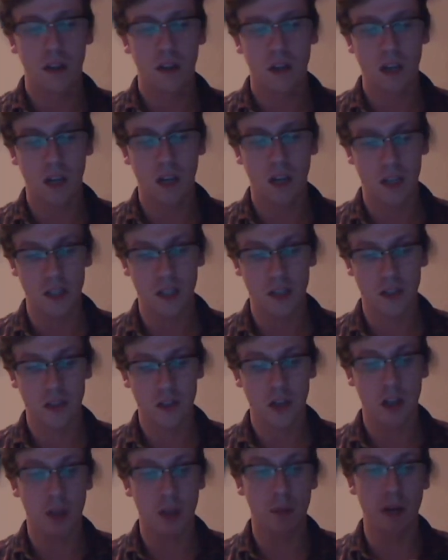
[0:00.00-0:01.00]
And
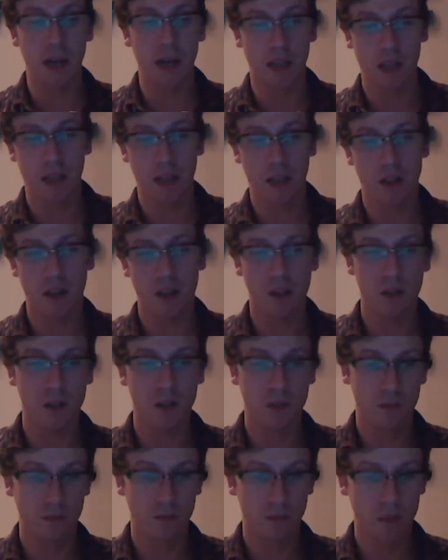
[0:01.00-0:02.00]
on the back,
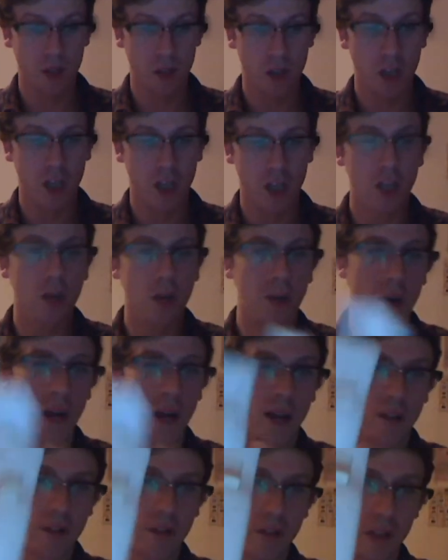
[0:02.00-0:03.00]
you
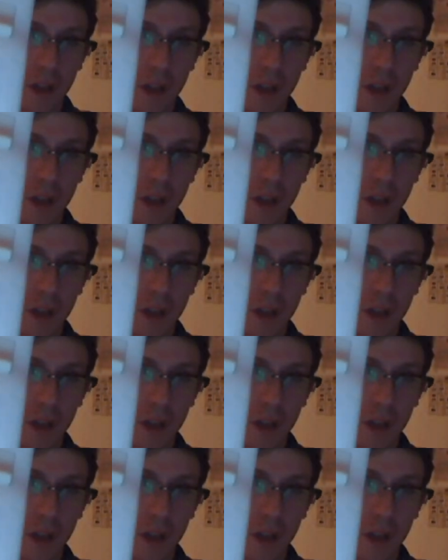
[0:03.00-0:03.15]
have